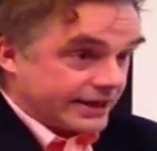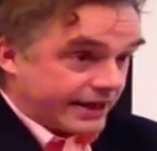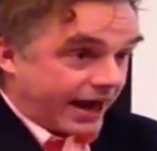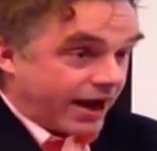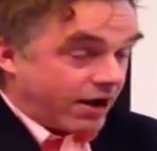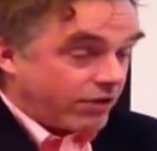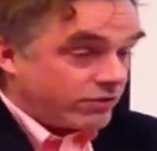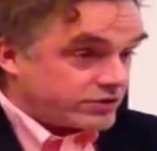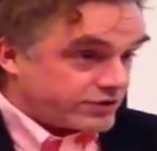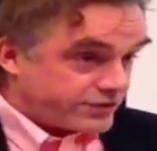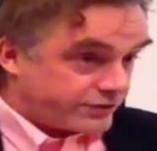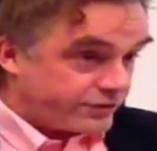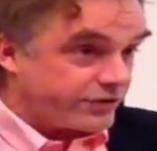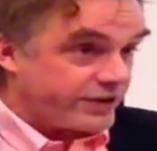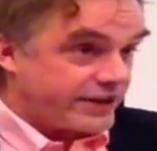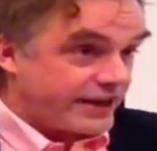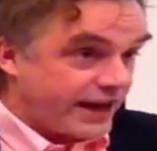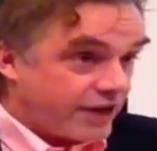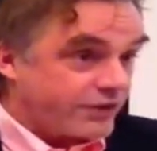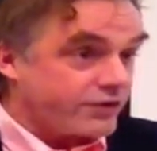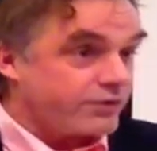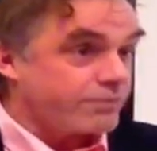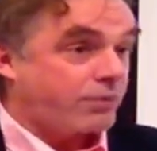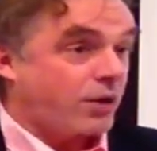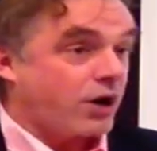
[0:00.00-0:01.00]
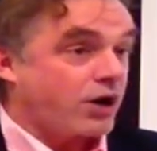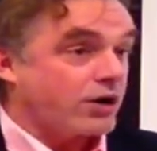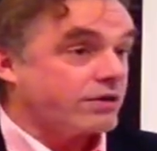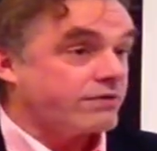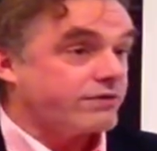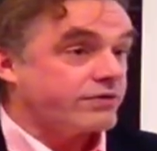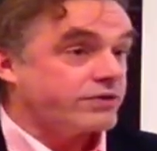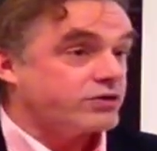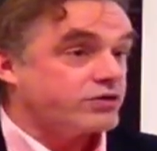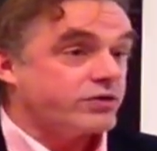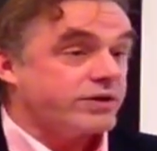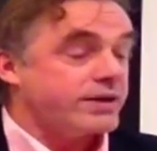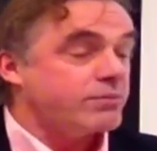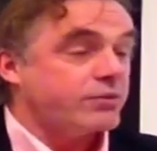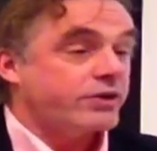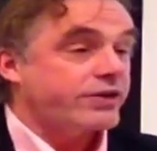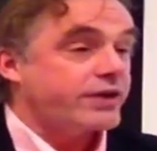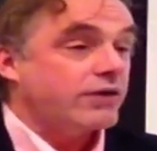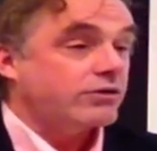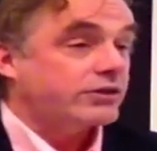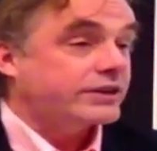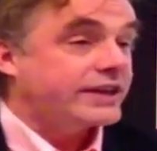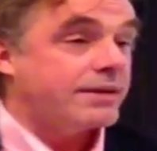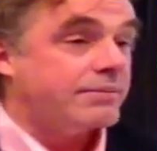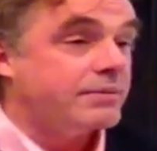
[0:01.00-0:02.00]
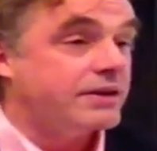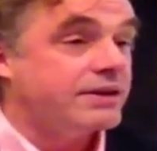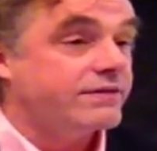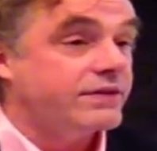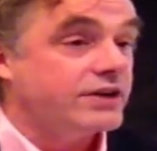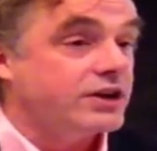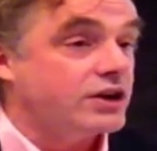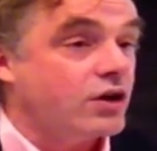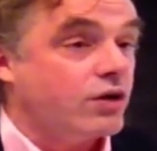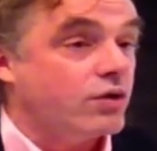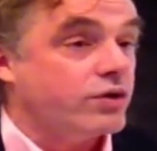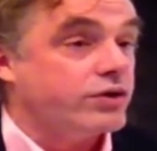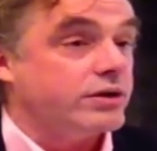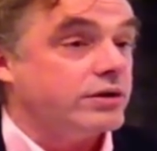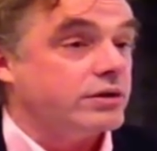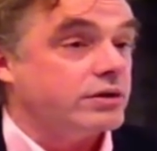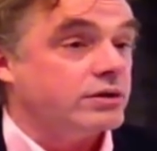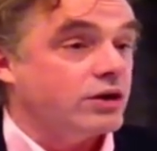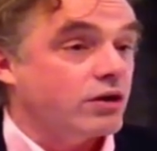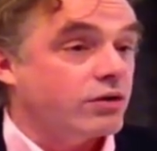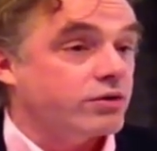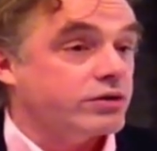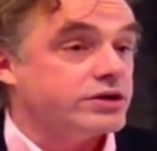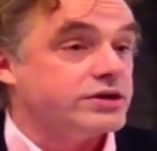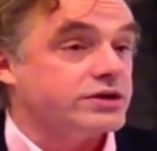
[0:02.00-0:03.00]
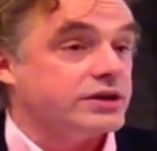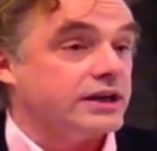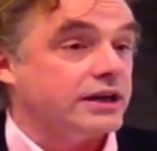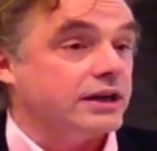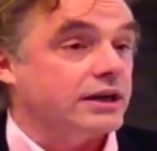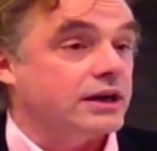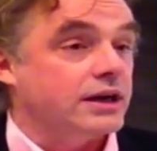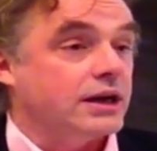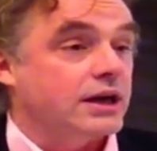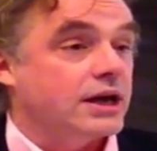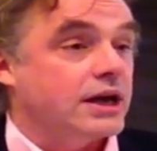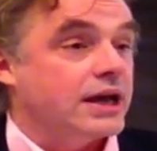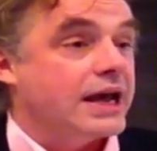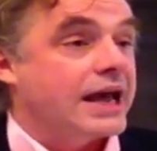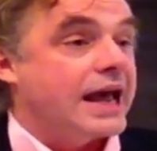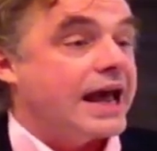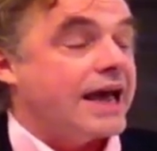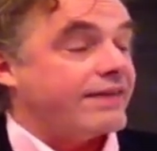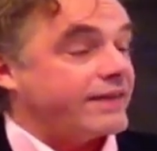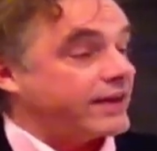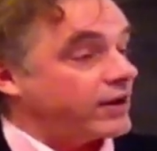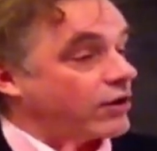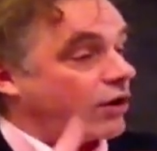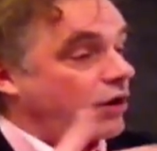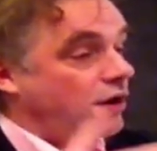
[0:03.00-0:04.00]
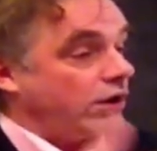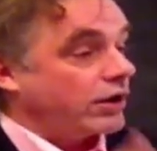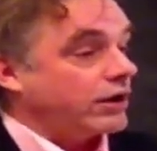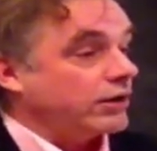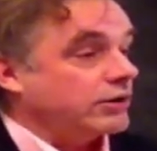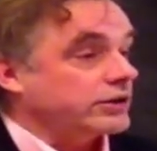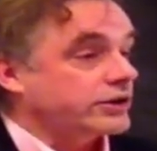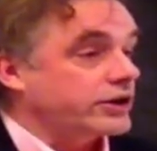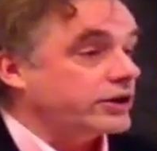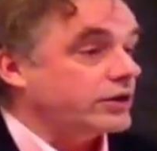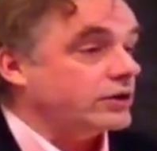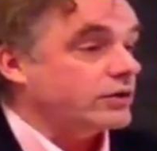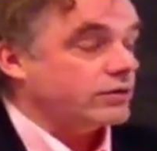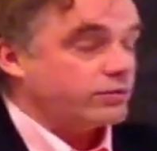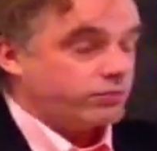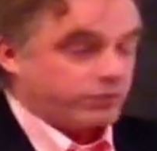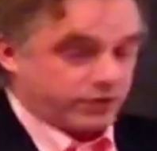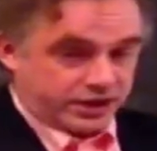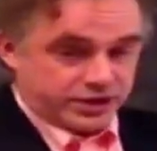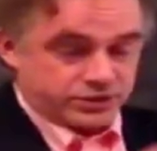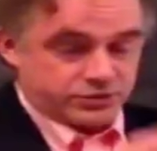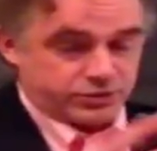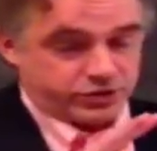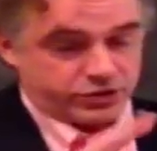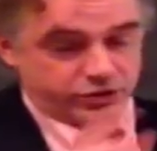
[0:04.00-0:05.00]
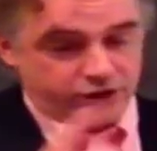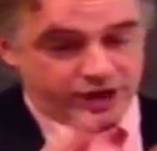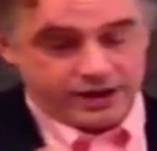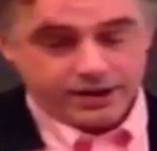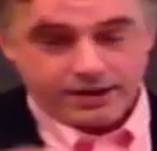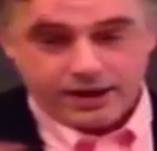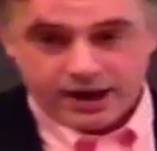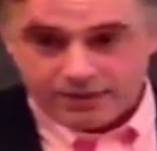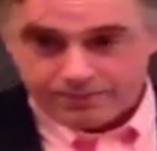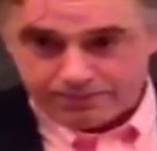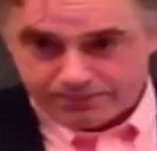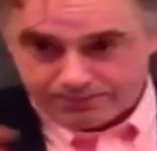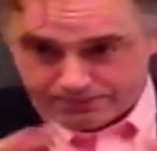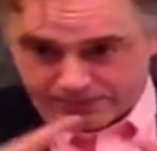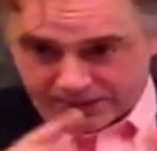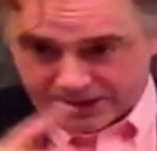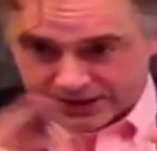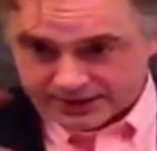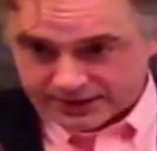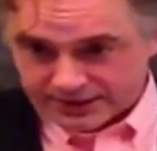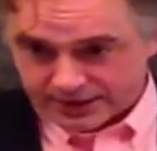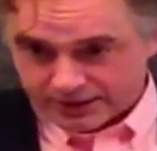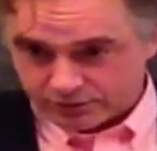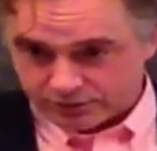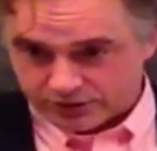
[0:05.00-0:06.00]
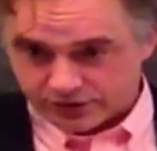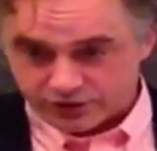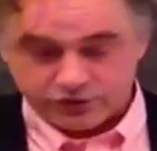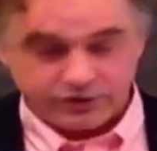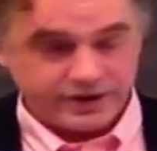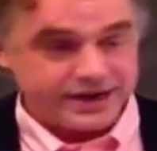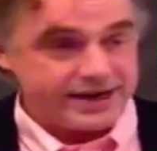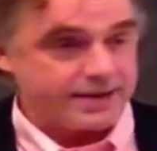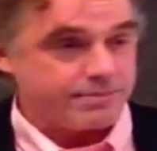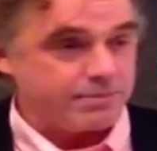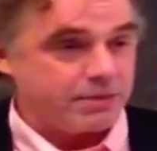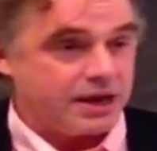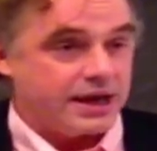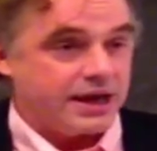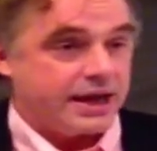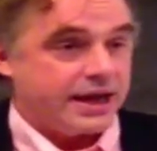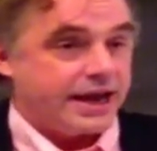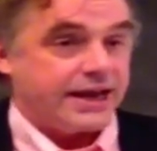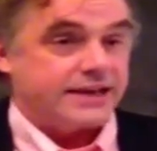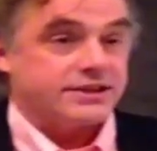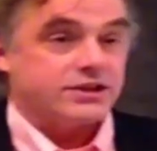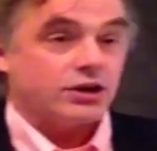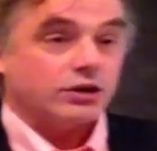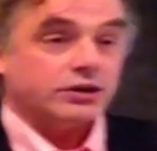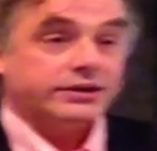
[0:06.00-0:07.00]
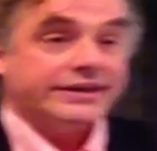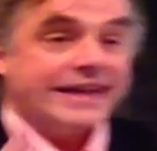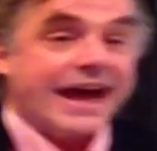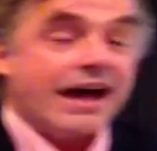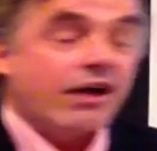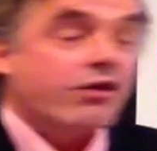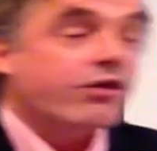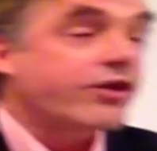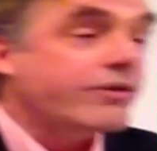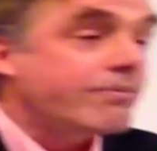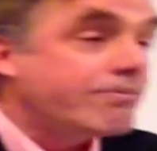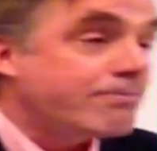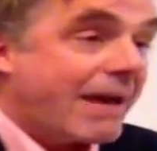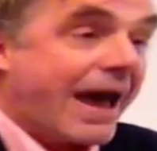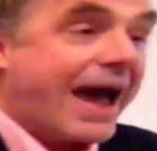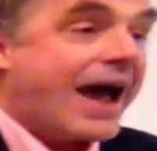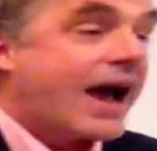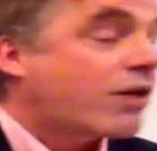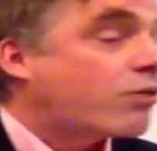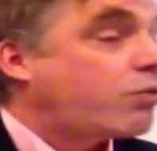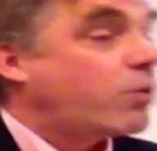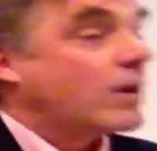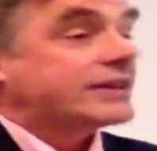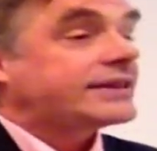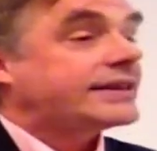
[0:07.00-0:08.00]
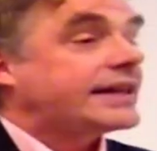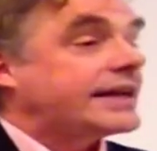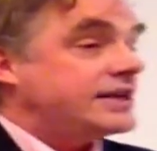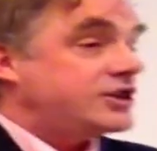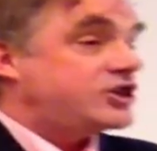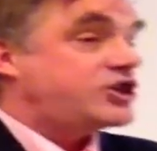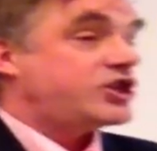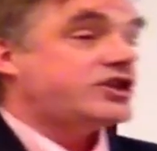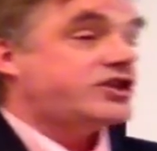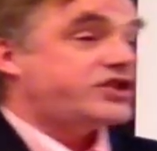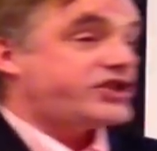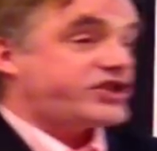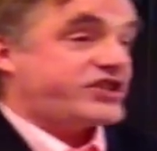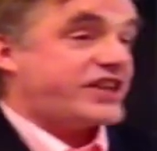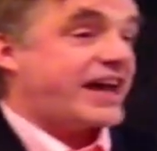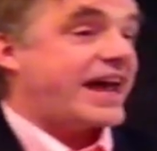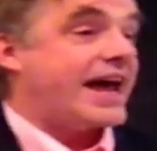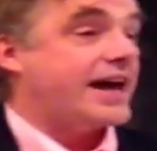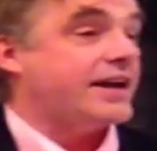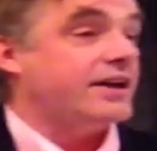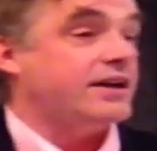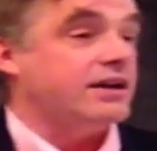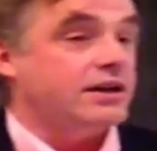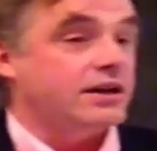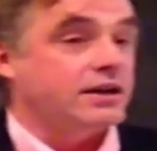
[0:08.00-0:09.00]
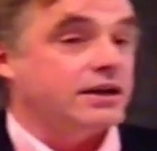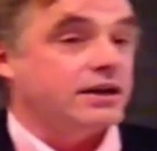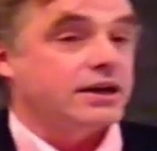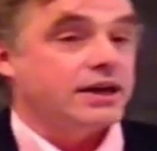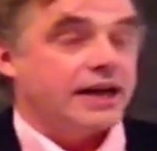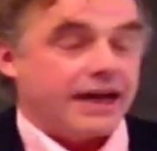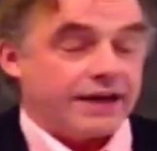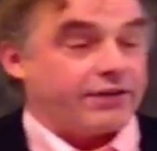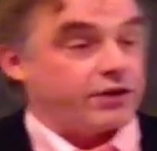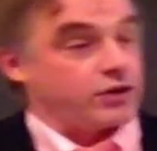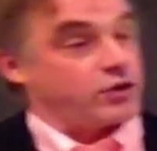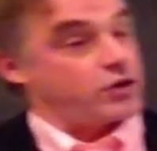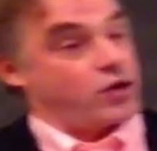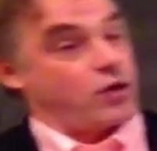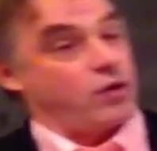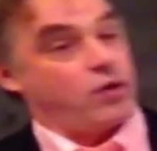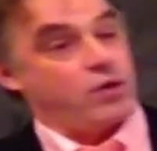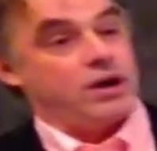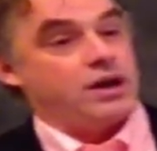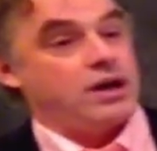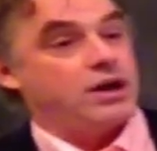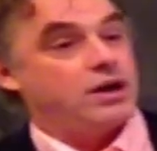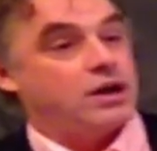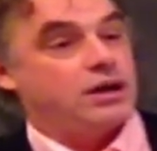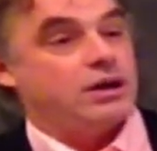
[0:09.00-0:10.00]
accounts for the other part of the dream without them even no- noticing. And then all I'll do, because we're trying to puzzle out the dream, is I'll tell them back what they just said. And they'll go,